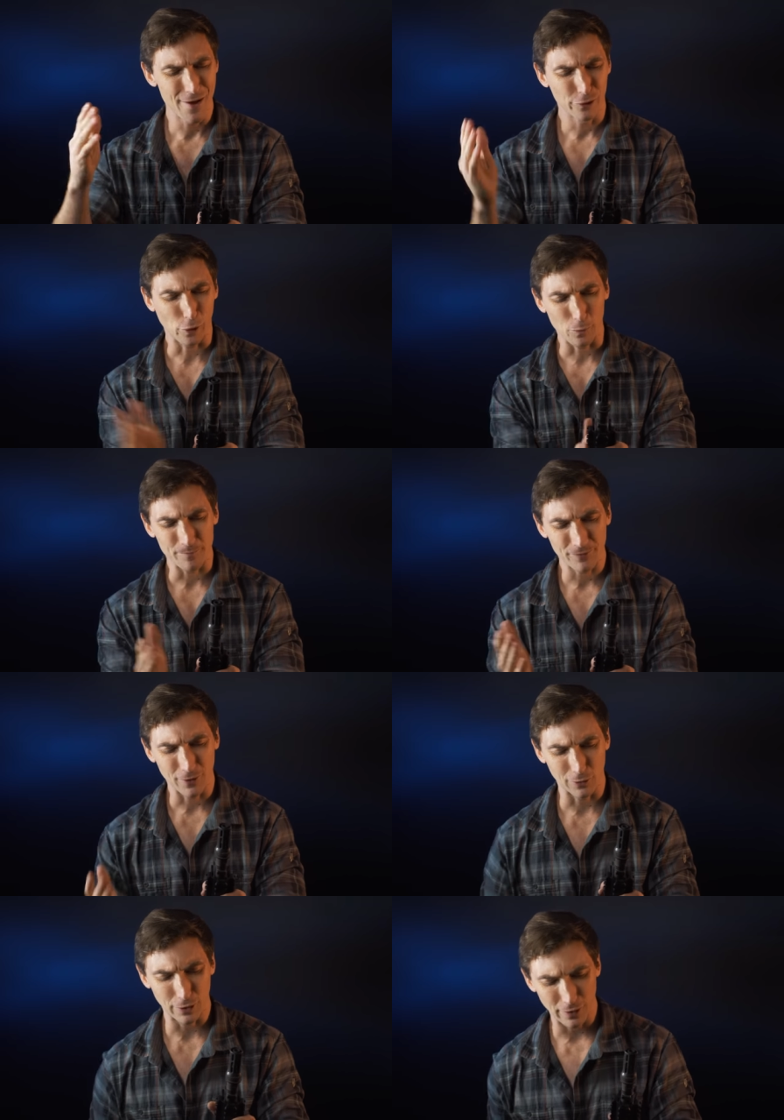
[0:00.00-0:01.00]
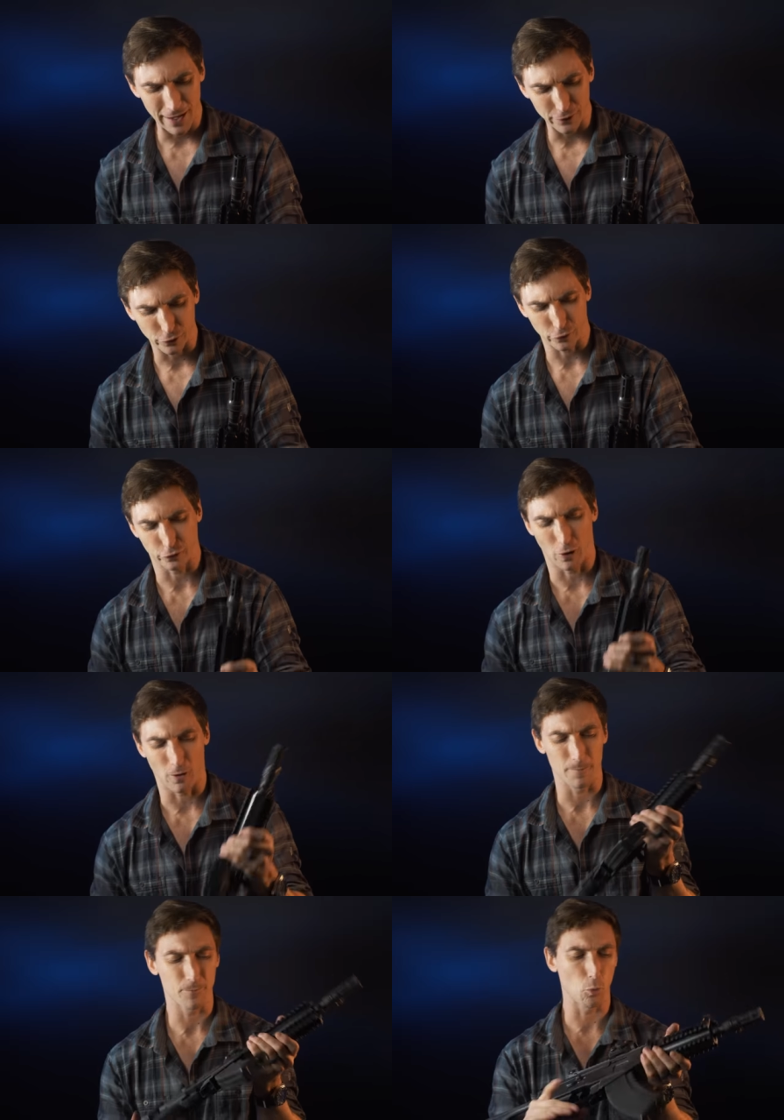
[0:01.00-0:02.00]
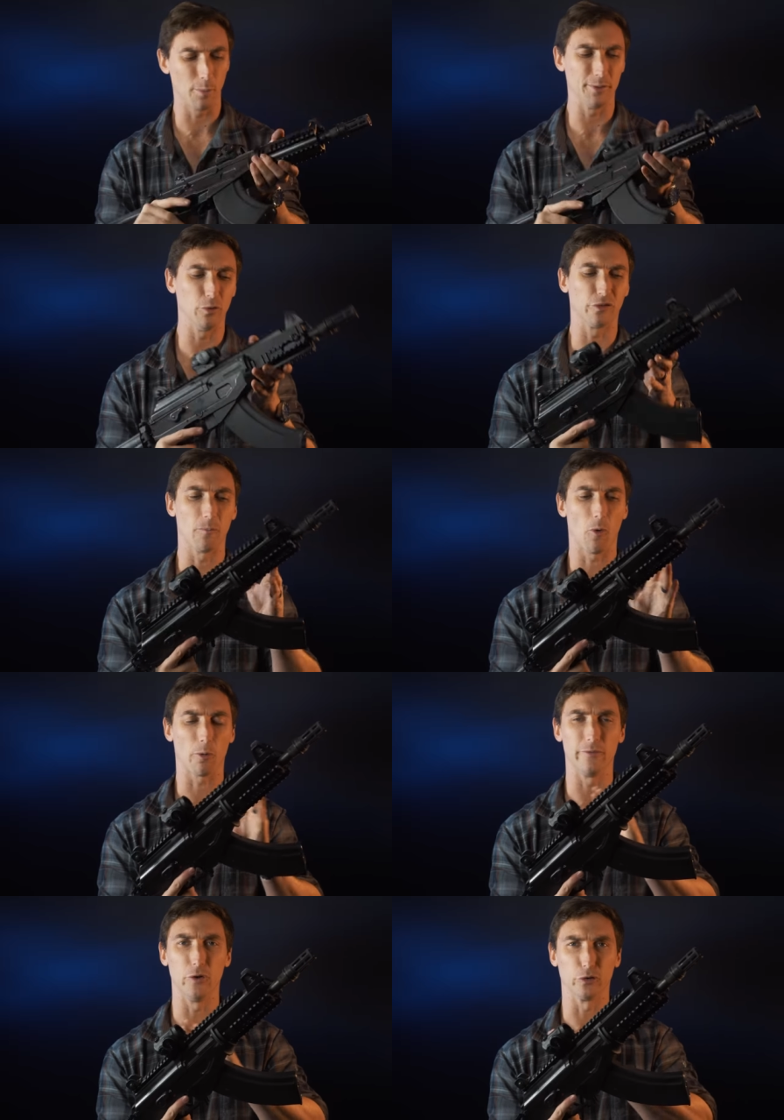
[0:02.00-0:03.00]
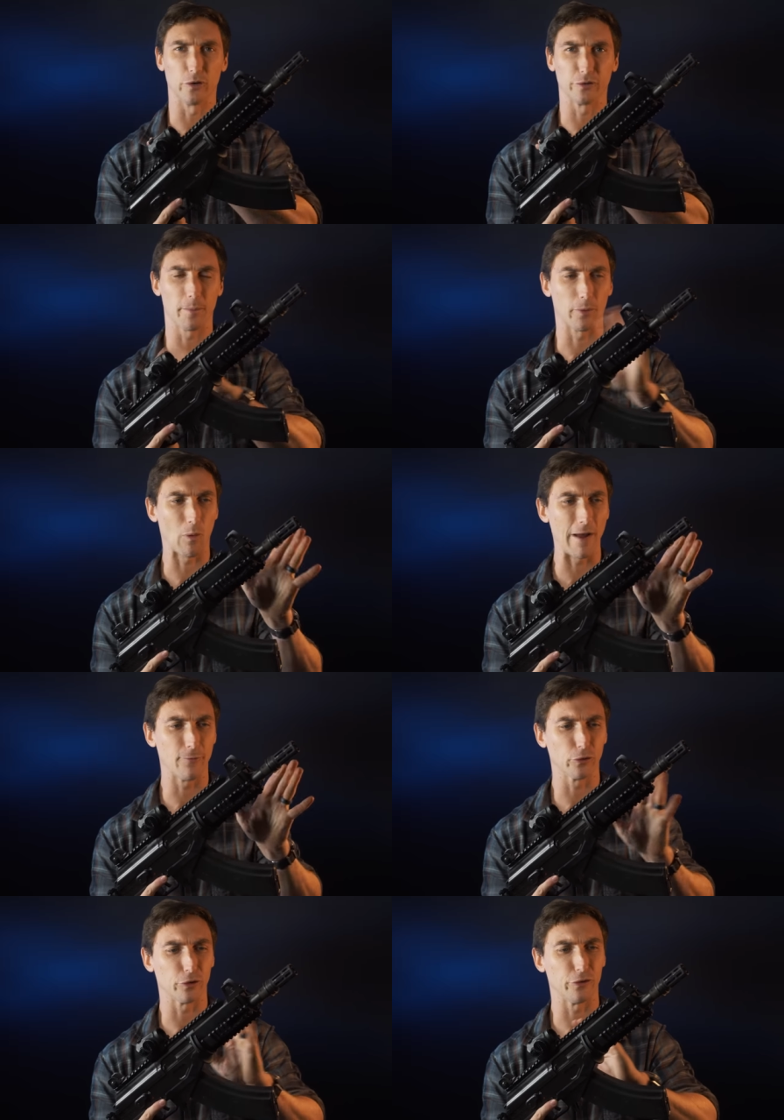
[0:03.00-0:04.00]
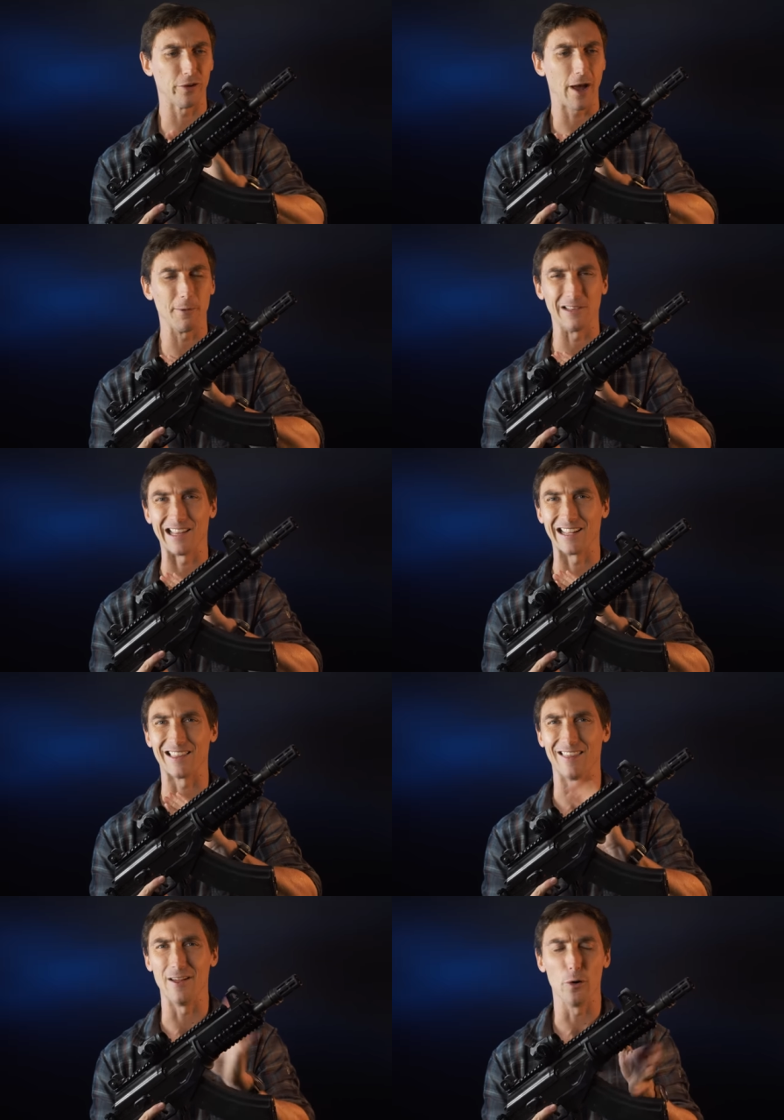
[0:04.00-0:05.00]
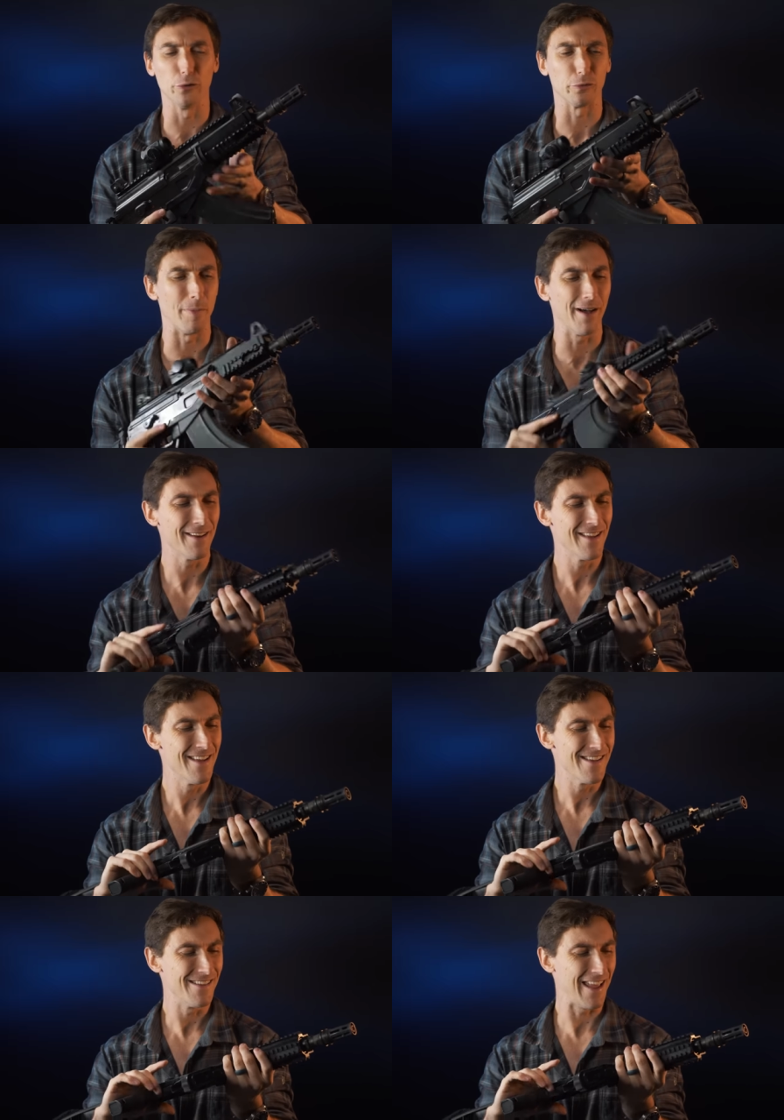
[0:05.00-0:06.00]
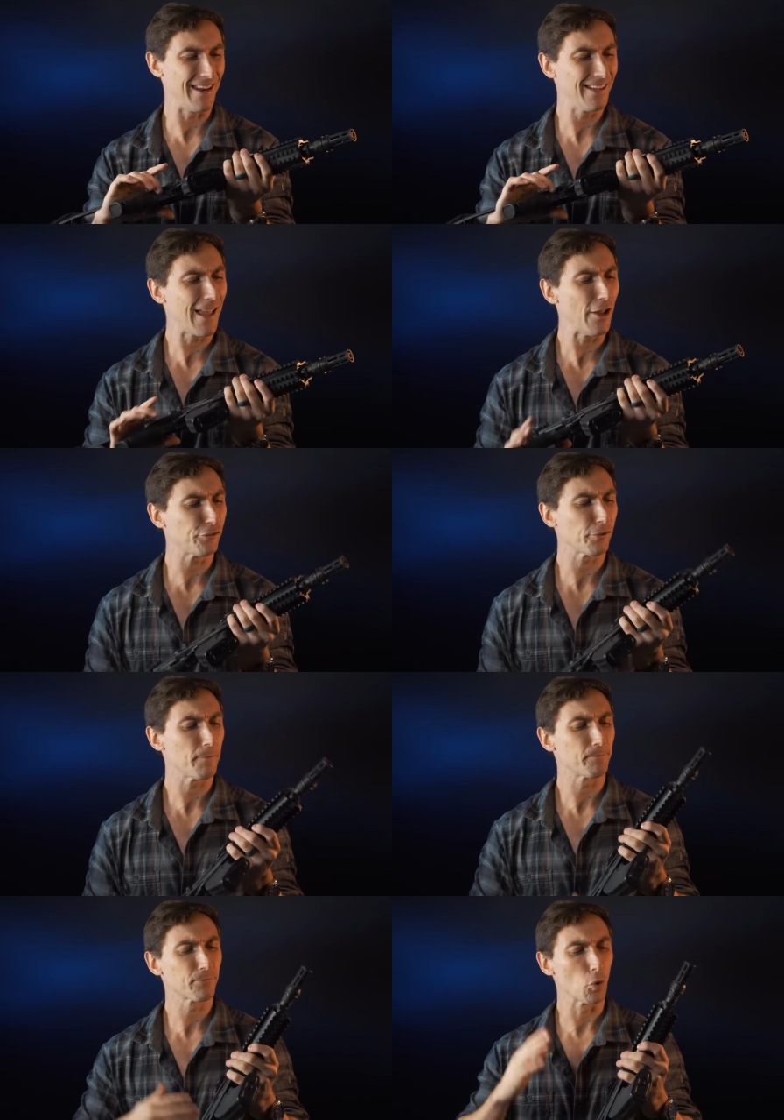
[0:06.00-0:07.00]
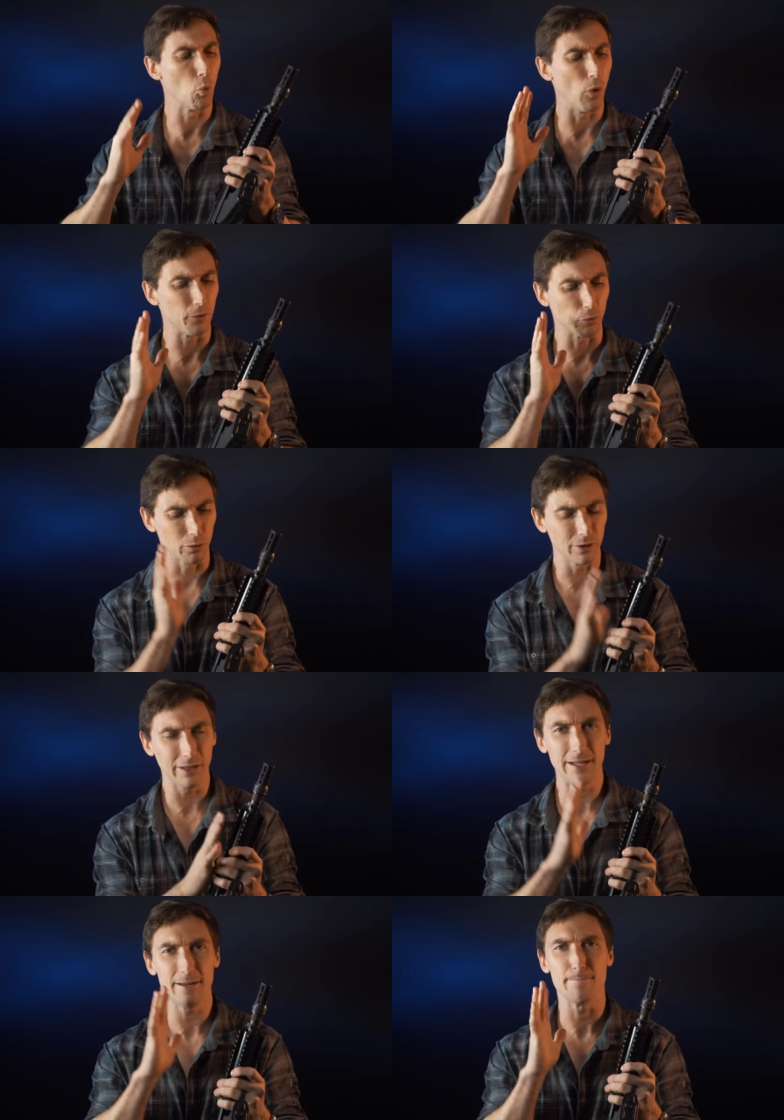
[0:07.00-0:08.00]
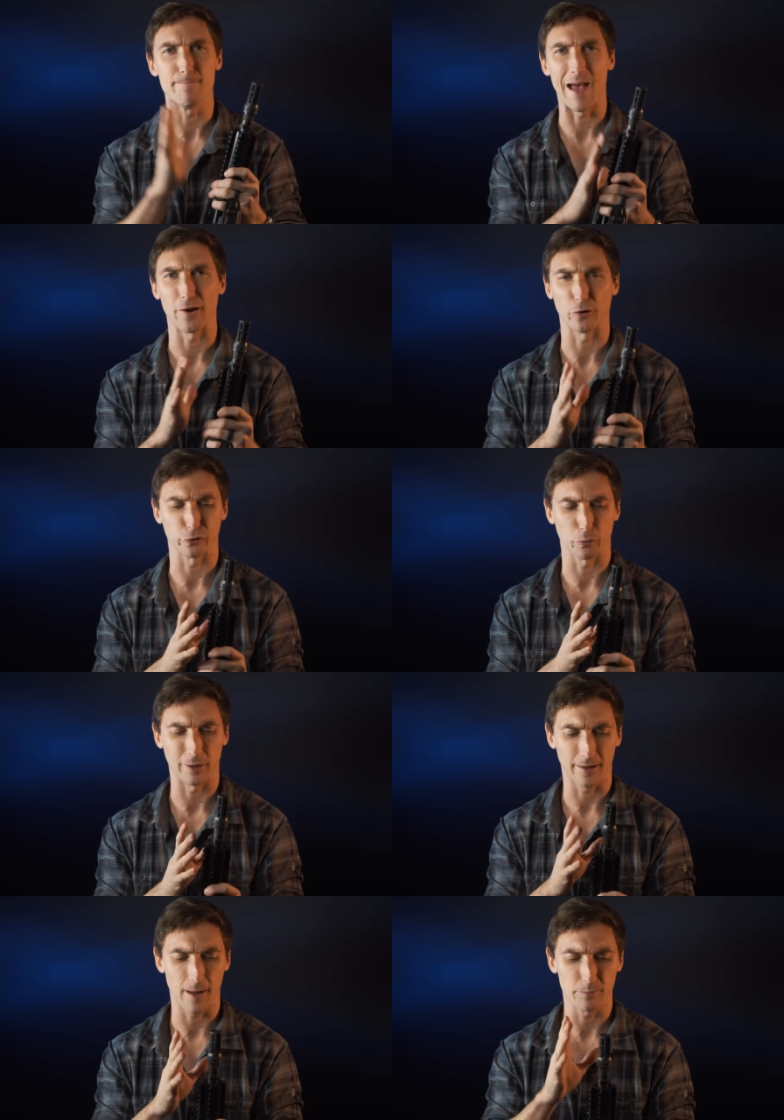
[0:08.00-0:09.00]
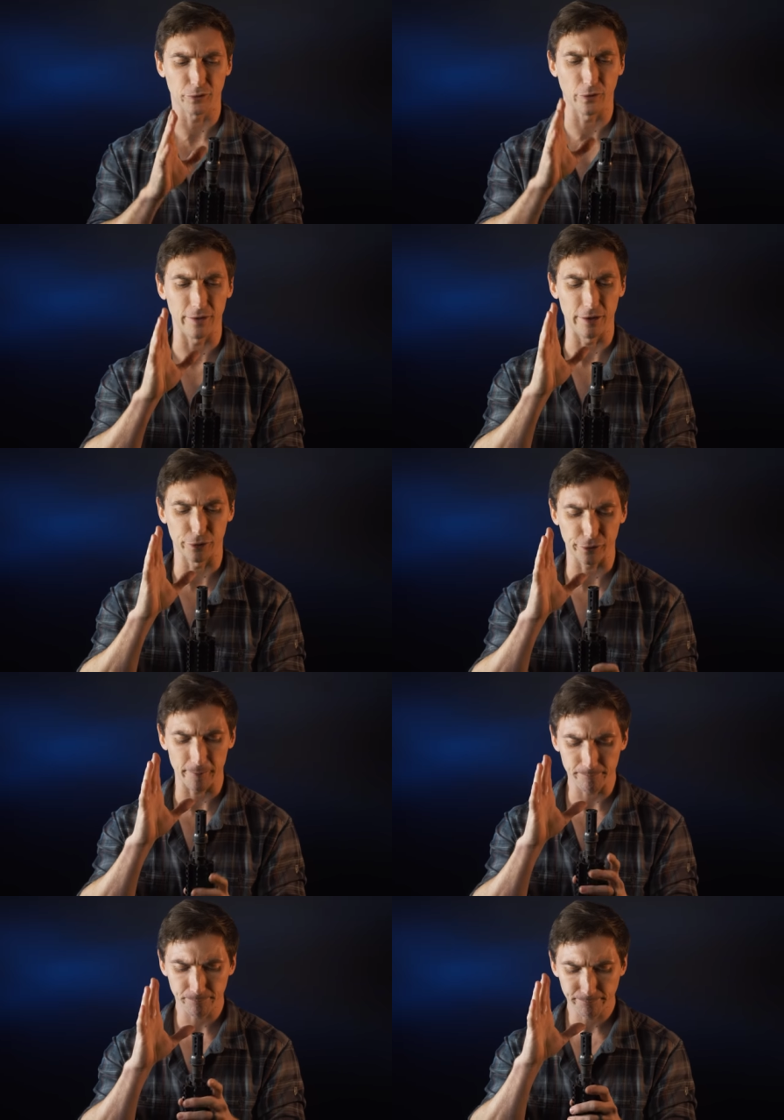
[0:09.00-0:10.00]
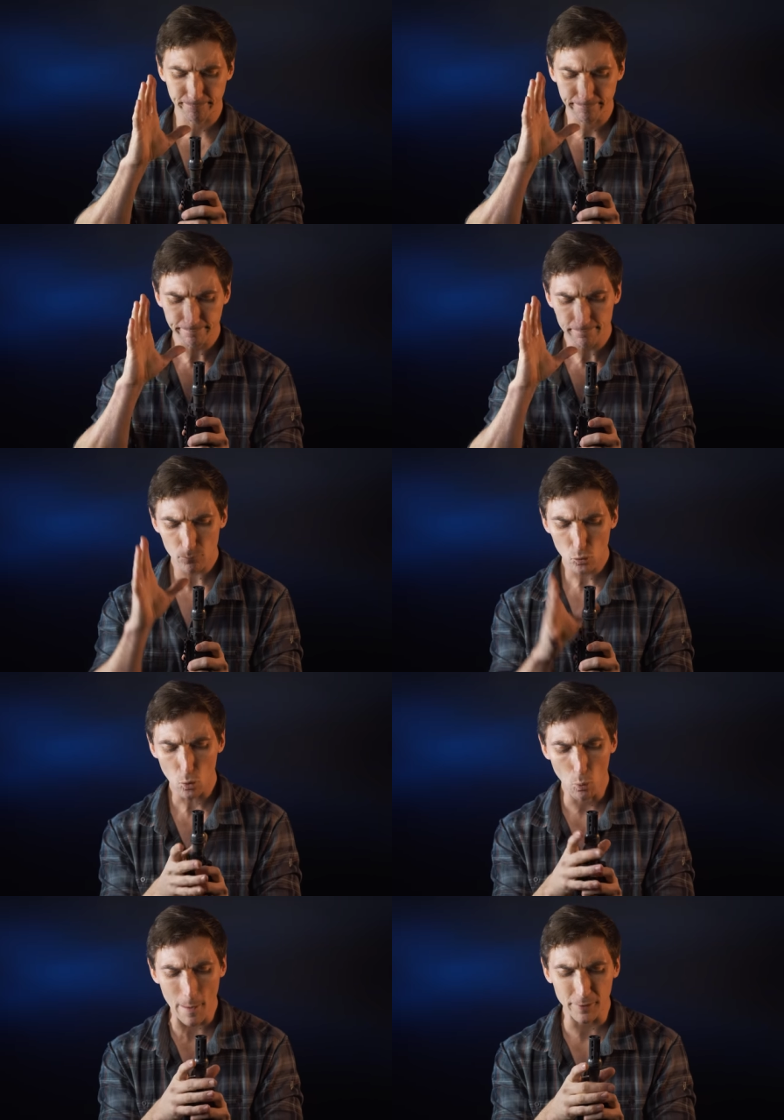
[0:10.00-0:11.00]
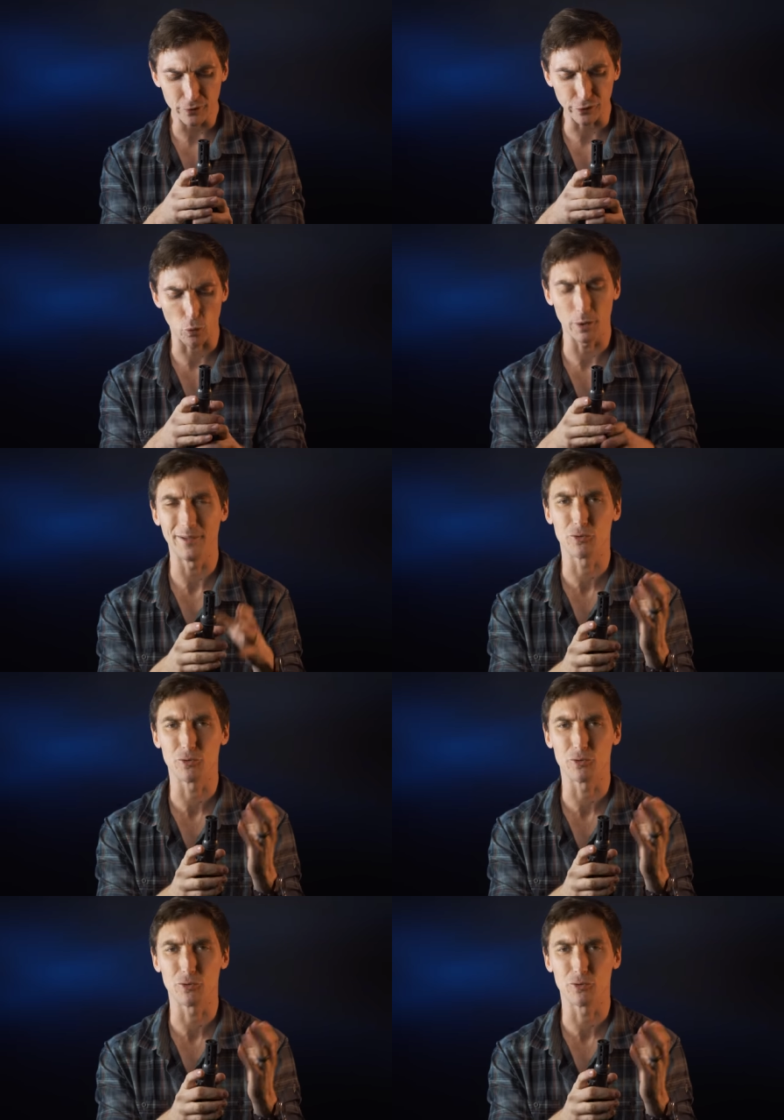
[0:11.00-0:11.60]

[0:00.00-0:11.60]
So Galil Ace SAR, we'll be doing some more reviews on some of the rifles and see how we like those. But in any case, what really matters when it comes to these weapons is going to be